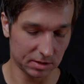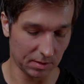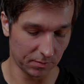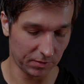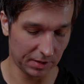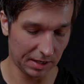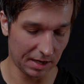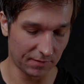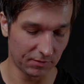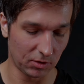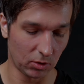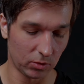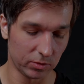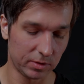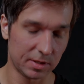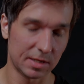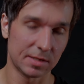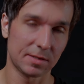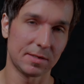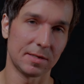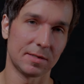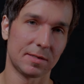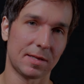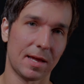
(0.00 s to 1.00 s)
something I've
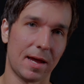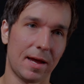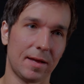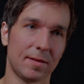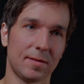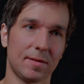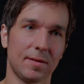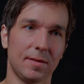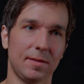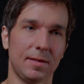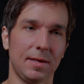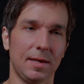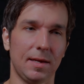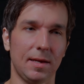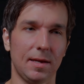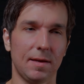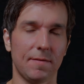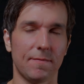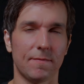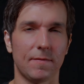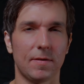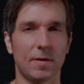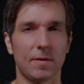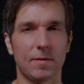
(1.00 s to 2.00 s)
noticed is that
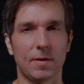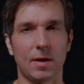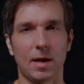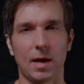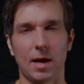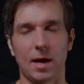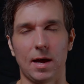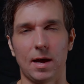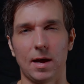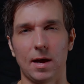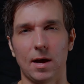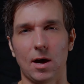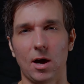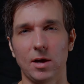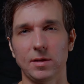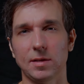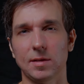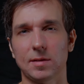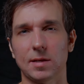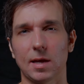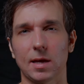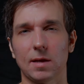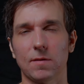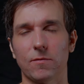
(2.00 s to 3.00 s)
the eye
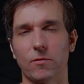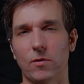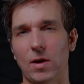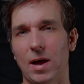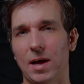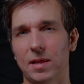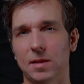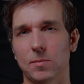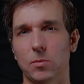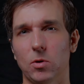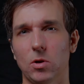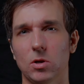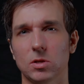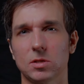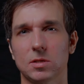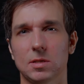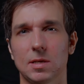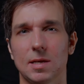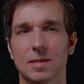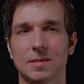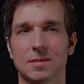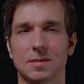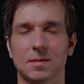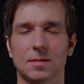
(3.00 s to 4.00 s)
detect for
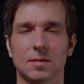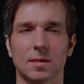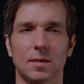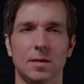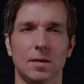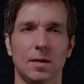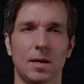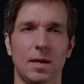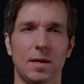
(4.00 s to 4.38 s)
animals is